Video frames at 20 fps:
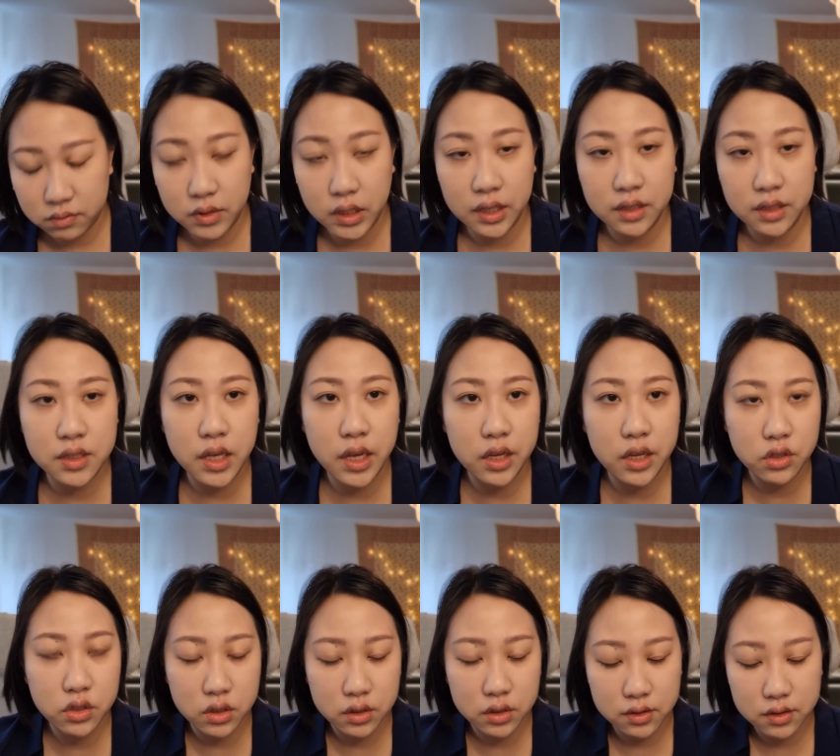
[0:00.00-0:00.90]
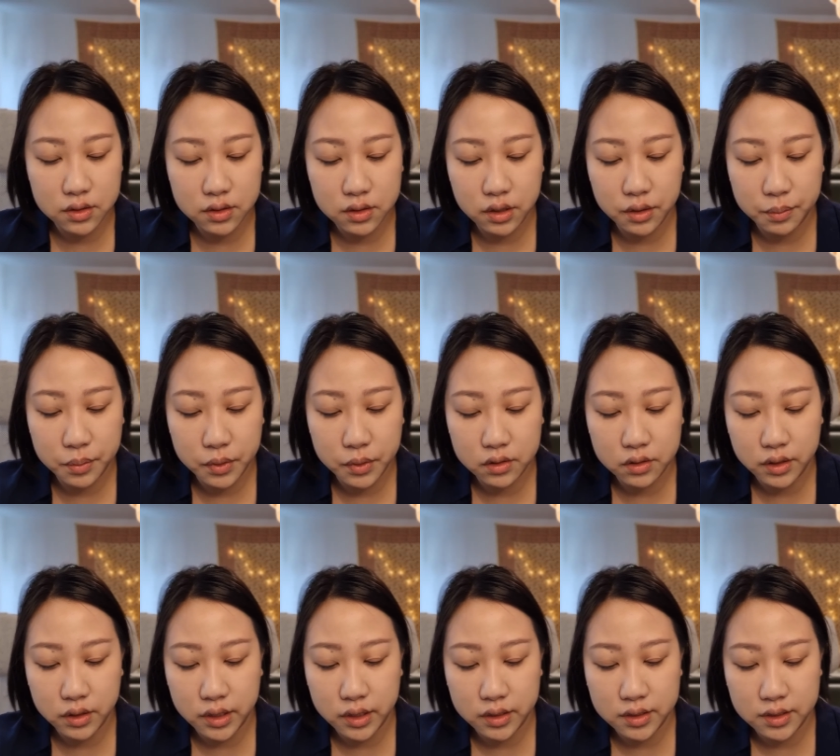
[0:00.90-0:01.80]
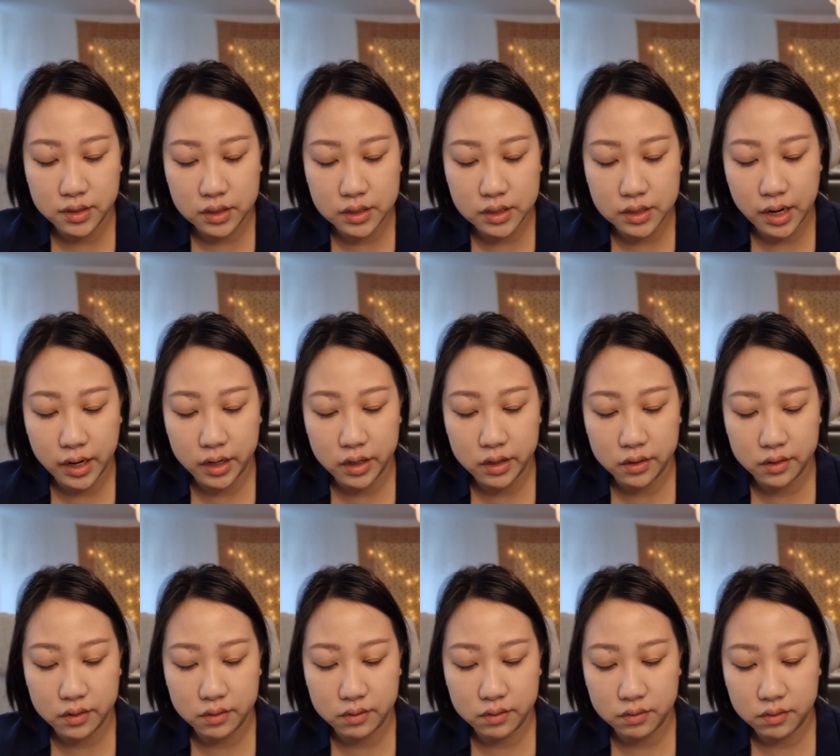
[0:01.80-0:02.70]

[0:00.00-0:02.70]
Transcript: East Asians typically desire,